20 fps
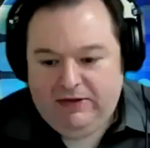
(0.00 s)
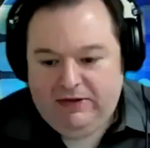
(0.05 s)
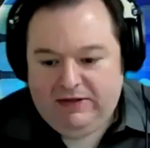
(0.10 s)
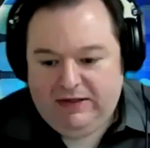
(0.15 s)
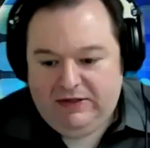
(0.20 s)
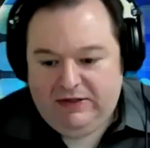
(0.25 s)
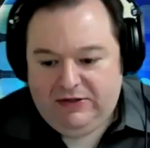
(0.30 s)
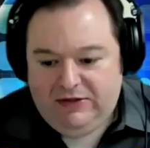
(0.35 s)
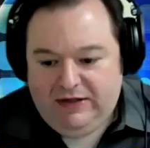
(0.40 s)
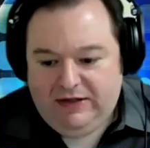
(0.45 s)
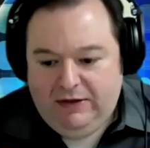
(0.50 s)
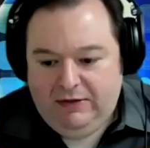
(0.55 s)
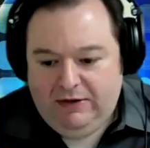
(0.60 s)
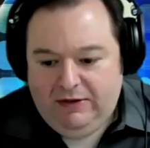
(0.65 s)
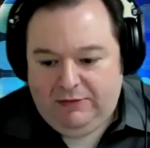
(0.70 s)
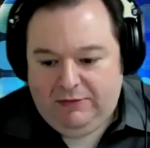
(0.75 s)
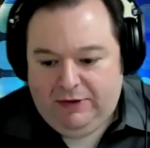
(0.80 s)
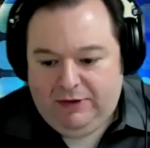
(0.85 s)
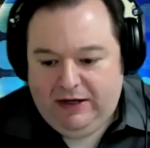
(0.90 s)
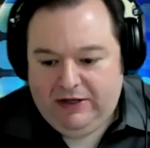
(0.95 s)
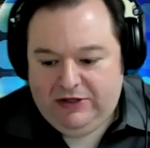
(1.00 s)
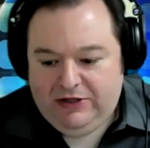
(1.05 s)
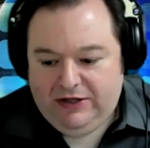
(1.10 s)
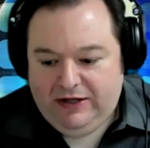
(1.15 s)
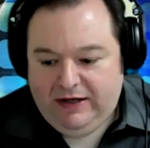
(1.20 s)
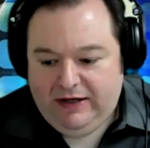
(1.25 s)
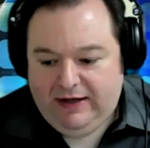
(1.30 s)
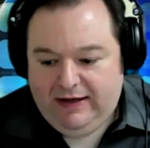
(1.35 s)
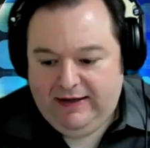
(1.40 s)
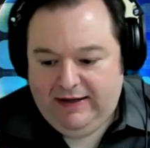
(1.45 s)
what's interesting with
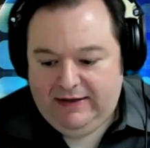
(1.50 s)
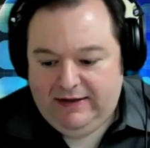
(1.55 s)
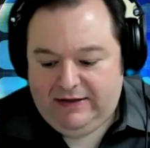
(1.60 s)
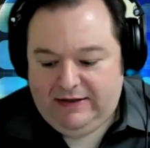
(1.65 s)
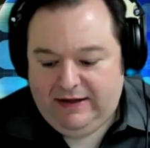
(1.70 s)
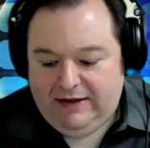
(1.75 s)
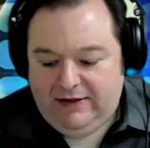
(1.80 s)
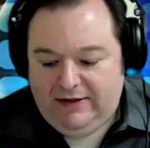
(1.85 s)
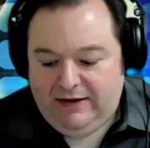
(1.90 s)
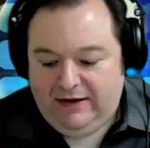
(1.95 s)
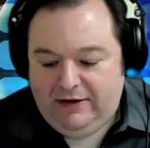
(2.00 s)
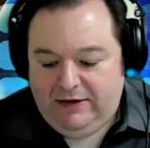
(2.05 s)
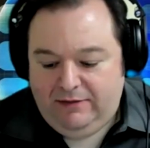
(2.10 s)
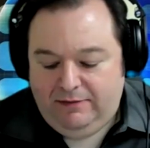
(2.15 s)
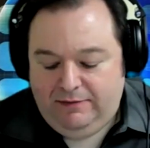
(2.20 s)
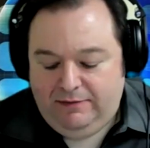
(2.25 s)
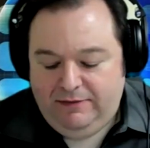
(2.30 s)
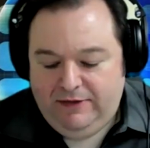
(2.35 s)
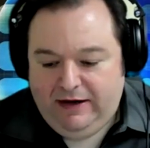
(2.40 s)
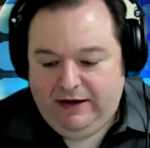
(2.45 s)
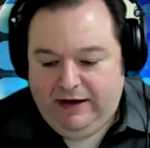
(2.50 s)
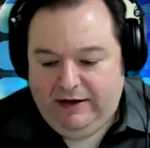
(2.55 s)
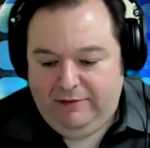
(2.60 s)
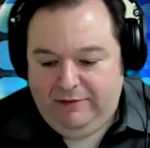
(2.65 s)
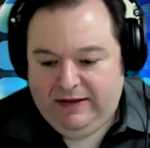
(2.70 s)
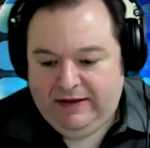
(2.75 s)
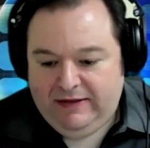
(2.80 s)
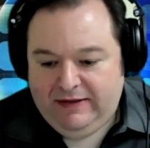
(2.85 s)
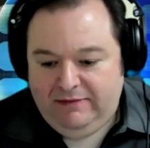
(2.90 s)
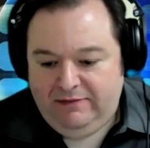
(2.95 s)
Russia is that there have
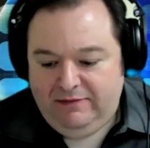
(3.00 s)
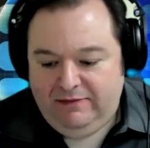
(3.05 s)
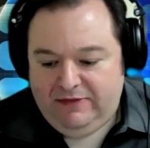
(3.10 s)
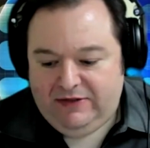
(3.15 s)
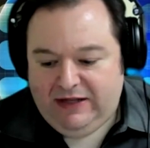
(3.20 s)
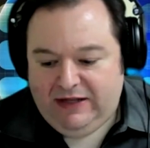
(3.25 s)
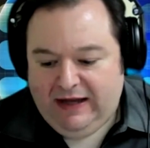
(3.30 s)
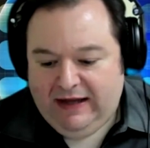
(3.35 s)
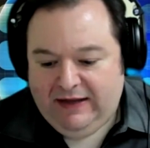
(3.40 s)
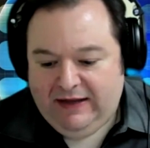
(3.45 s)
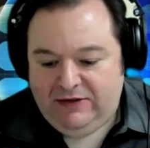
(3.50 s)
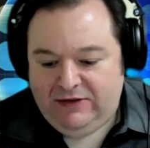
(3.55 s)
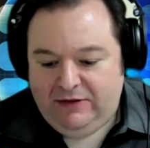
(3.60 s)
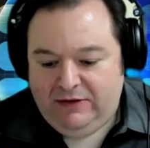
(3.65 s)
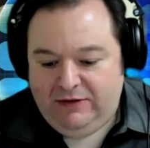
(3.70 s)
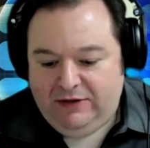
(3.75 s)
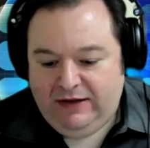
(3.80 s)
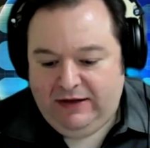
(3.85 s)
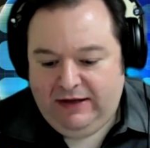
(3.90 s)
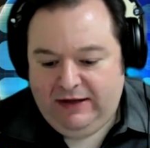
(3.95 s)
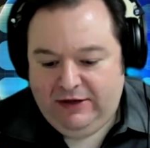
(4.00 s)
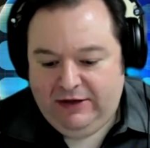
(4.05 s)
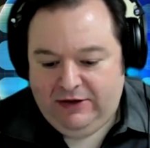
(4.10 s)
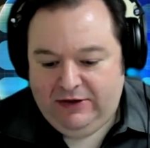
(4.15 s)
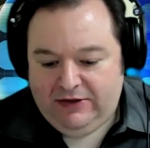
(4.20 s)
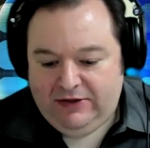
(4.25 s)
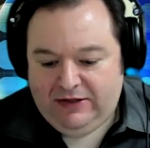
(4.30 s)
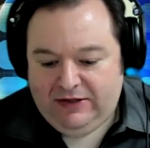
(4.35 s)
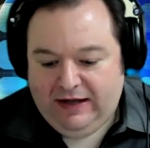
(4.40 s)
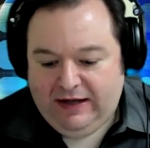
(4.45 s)
been signs over the
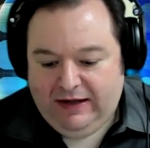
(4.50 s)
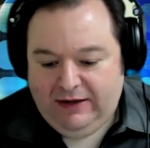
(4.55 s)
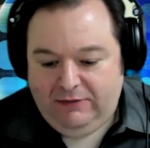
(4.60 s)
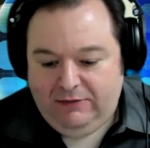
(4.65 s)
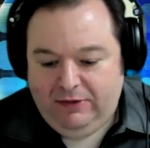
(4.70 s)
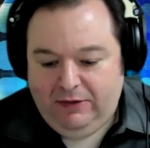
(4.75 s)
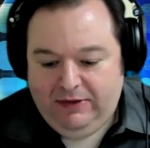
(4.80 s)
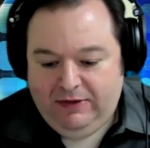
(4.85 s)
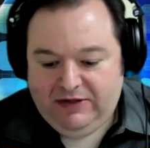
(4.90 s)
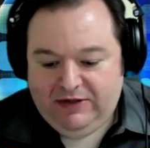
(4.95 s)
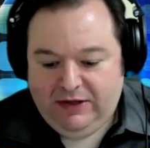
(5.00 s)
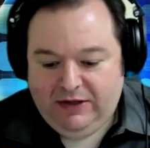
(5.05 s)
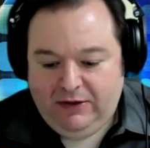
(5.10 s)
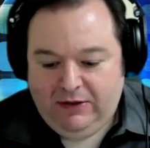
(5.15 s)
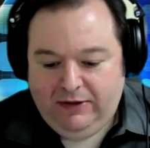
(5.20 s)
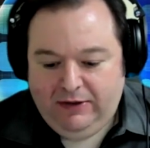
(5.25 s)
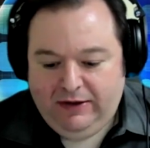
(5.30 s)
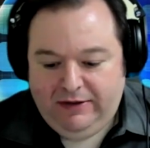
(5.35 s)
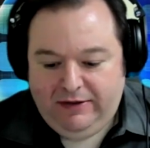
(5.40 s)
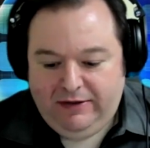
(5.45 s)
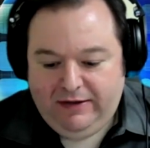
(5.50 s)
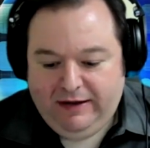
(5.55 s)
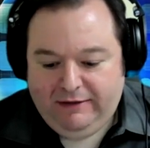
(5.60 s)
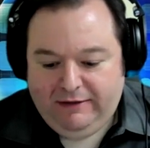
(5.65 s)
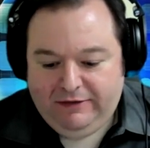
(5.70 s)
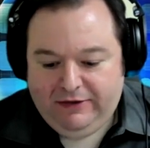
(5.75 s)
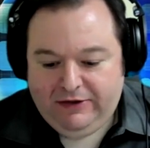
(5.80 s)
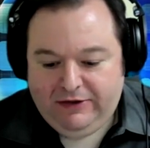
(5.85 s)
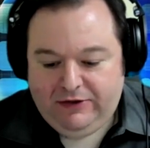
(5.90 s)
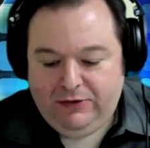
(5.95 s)
years, like what we saw with
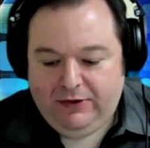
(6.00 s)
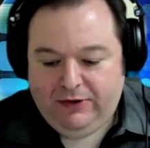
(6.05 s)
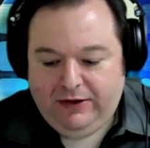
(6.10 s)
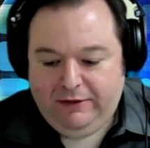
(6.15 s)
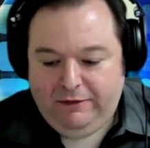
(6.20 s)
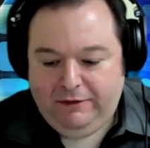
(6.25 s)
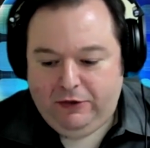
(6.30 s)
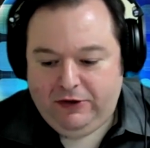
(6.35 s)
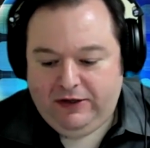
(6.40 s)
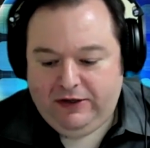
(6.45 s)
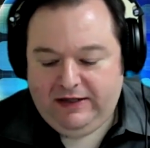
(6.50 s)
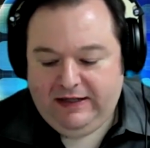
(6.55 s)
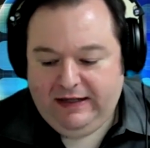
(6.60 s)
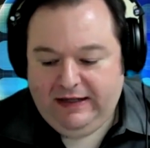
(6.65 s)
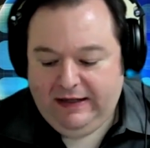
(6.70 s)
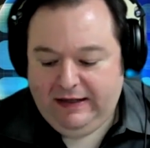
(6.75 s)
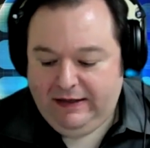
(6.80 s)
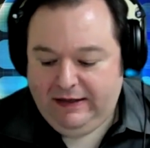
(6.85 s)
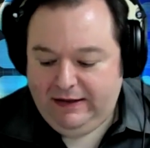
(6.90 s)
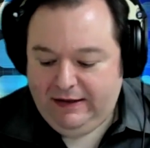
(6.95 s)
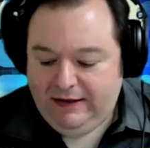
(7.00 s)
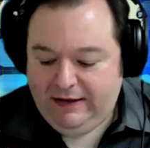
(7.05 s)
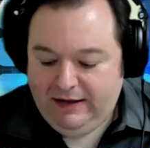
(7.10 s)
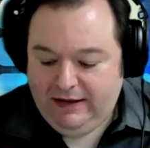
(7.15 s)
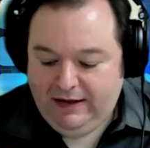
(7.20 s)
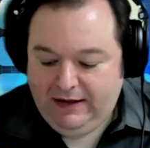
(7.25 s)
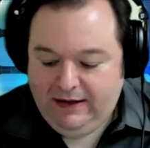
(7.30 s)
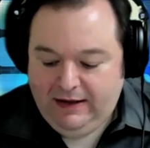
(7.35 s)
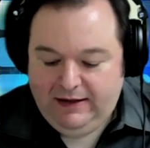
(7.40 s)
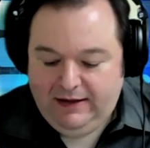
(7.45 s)
after 2014,
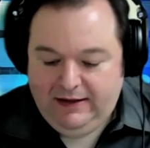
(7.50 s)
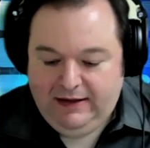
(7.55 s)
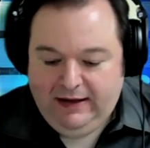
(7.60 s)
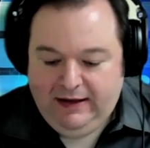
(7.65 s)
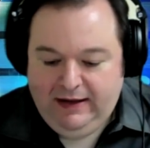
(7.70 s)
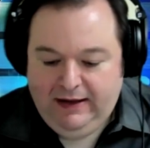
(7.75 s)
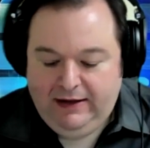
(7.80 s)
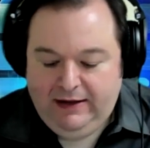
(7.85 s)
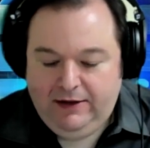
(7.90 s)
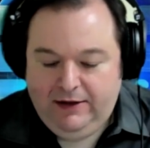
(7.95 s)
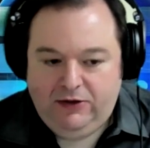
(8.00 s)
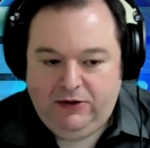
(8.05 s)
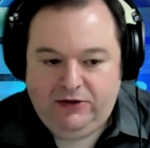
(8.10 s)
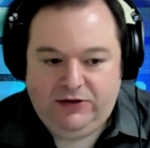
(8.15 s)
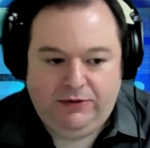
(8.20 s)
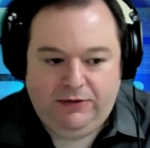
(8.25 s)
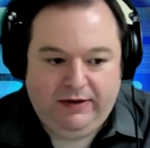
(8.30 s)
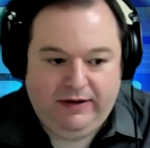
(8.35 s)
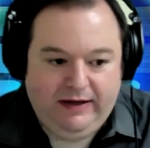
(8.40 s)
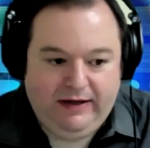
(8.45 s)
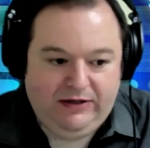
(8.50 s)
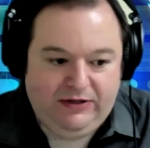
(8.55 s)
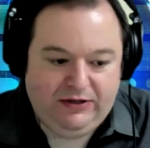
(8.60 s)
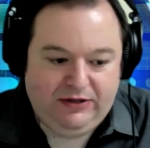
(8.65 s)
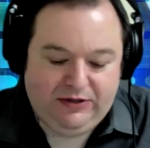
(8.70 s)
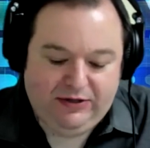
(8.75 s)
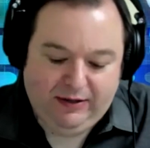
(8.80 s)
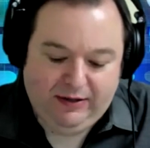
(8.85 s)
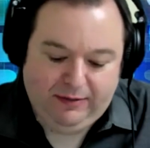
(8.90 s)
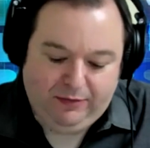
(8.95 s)
the closer
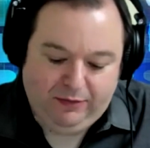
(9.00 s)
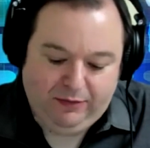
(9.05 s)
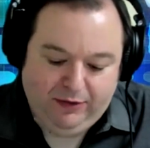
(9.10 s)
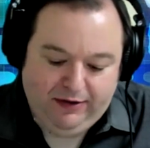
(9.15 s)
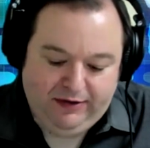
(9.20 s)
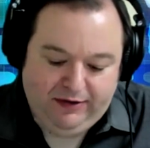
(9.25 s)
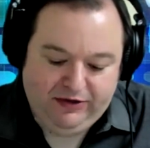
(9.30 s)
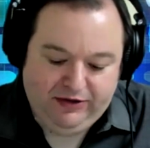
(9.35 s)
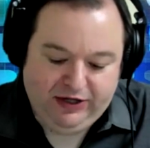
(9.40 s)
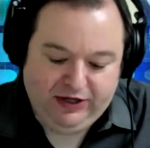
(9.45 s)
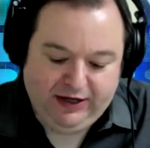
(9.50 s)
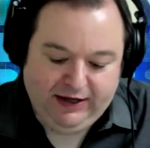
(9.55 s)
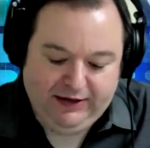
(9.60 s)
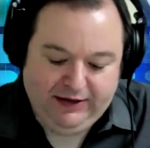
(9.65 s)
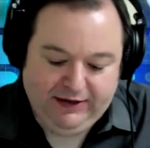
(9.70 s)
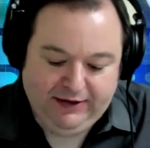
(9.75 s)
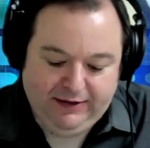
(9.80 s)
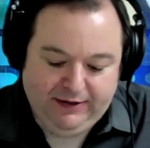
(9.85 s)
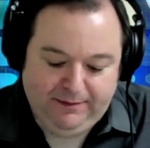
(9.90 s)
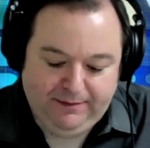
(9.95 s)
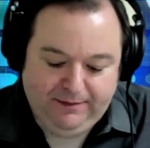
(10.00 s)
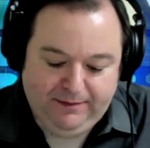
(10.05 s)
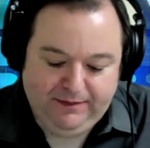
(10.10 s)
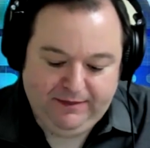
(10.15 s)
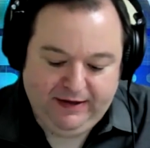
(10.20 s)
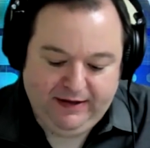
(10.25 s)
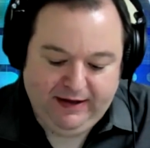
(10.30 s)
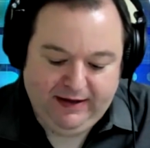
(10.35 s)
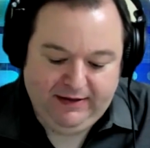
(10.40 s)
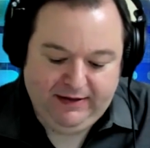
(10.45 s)
relationship with China
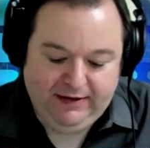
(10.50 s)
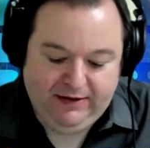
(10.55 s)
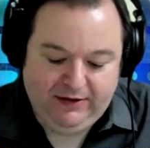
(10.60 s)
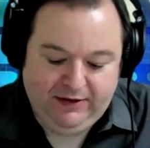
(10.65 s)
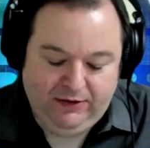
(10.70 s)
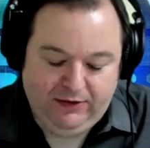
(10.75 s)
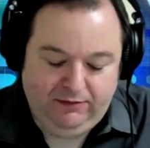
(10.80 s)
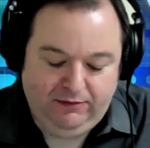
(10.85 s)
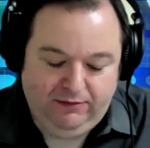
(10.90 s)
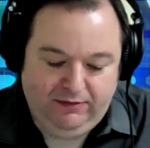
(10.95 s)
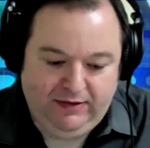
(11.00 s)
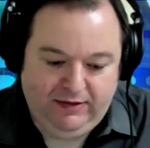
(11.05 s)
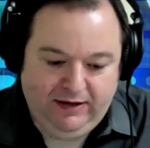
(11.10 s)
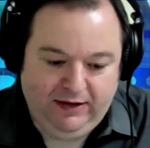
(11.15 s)
and the new,